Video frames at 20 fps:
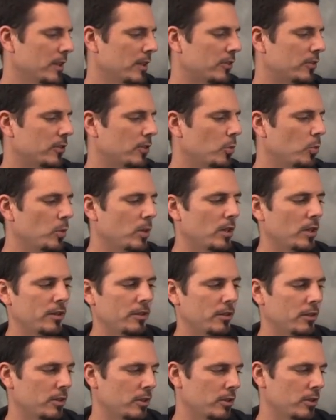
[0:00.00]
it's
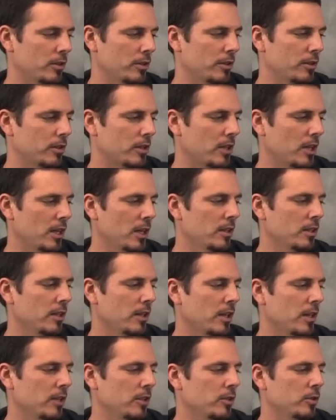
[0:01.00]
the kind
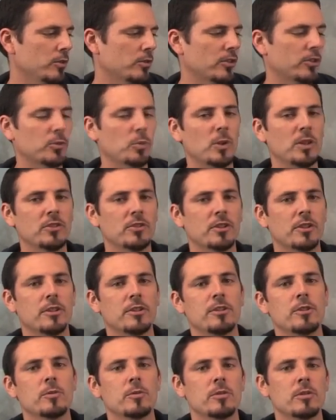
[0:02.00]
that I use is Winsor
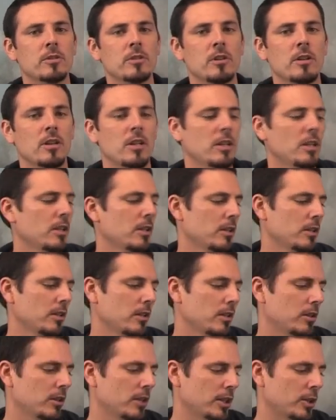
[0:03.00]
& Newton
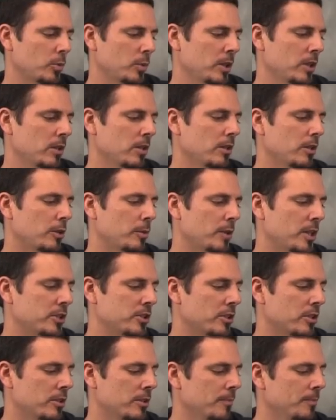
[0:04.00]
Liquin
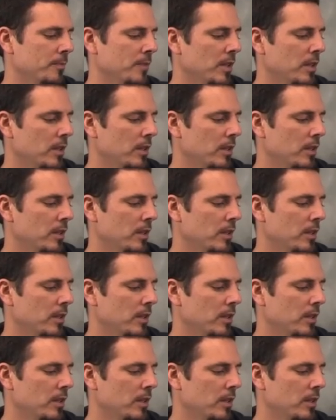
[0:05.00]
Original,